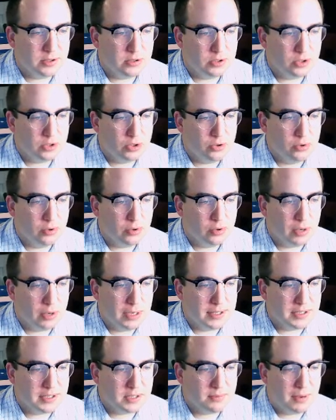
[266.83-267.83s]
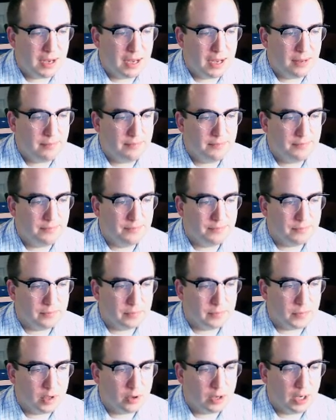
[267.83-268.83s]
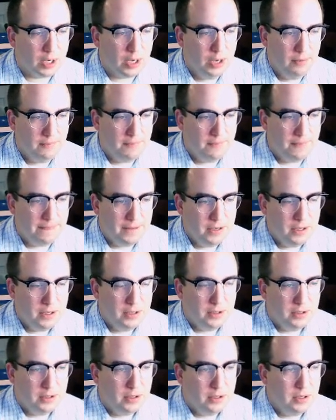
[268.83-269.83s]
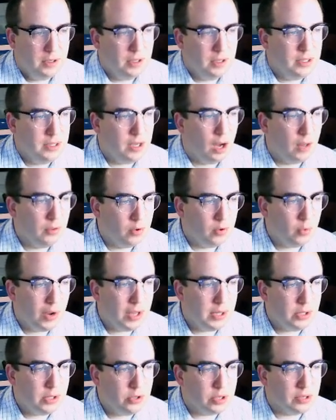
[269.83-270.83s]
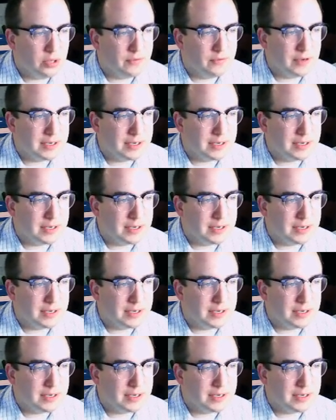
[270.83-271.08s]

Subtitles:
to the right spot. Okay? The other way that you can fix